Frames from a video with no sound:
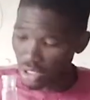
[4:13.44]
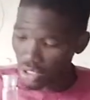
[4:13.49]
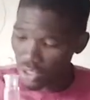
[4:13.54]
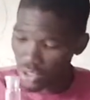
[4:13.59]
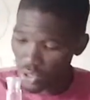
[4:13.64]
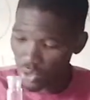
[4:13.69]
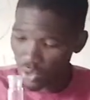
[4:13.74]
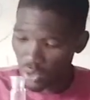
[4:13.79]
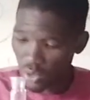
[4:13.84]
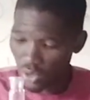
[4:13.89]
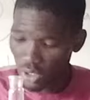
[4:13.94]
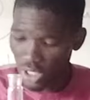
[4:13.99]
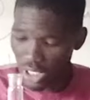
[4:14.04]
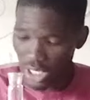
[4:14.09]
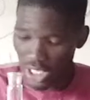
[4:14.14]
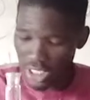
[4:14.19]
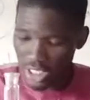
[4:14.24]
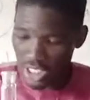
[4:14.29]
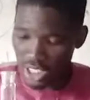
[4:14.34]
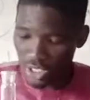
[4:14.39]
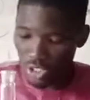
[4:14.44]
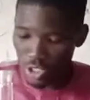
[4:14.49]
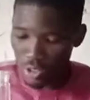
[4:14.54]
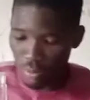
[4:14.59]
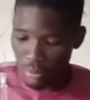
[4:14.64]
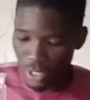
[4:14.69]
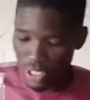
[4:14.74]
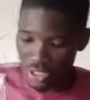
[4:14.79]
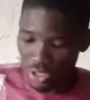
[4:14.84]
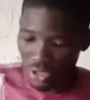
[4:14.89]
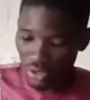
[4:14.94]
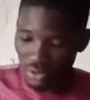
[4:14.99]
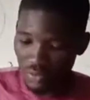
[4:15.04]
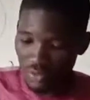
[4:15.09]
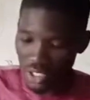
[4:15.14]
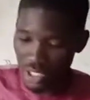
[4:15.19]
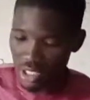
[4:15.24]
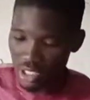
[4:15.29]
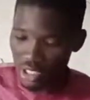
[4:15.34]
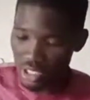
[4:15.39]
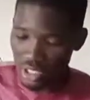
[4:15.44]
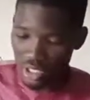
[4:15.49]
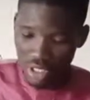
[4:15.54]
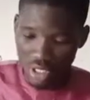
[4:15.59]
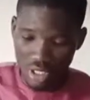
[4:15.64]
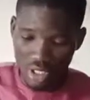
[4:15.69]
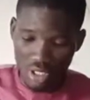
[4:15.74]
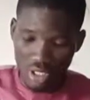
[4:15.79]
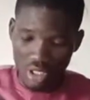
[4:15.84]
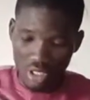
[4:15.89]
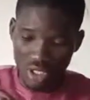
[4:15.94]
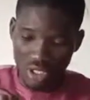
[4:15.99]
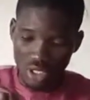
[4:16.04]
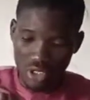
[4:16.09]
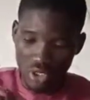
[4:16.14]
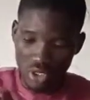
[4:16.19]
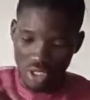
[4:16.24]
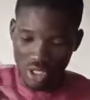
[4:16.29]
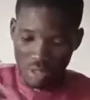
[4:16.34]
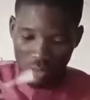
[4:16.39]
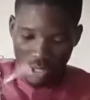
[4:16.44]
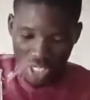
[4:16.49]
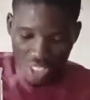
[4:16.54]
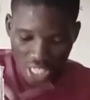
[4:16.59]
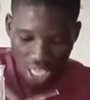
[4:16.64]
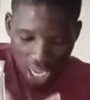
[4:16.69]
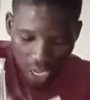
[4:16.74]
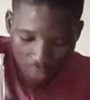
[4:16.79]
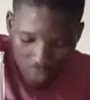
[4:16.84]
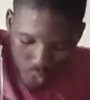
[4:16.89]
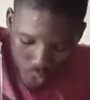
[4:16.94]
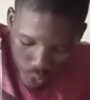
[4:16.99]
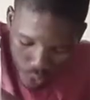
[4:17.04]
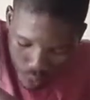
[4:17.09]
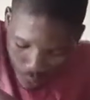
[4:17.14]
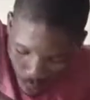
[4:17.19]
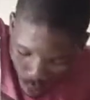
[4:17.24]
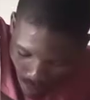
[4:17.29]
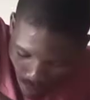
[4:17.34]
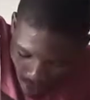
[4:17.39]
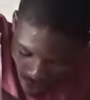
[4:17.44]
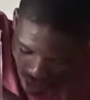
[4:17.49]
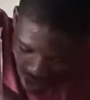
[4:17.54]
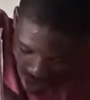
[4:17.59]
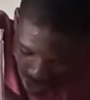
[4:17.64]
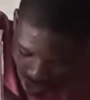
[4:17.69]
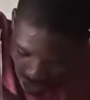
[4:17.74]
So I take a little portion of it. So it means I have to move it